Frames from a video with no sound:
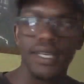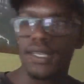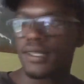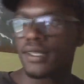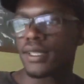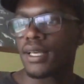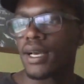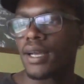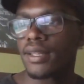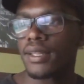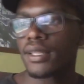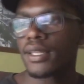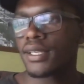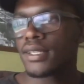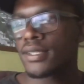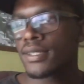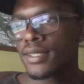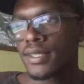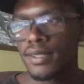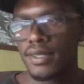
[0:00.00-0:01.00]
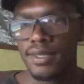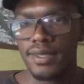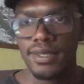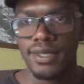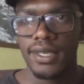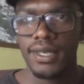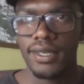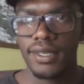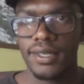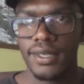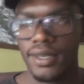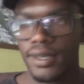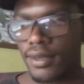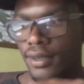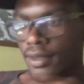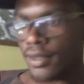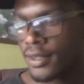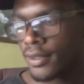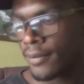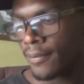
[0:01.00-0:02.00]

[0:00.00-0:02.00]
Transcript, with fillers: guessing the other lens is inside here.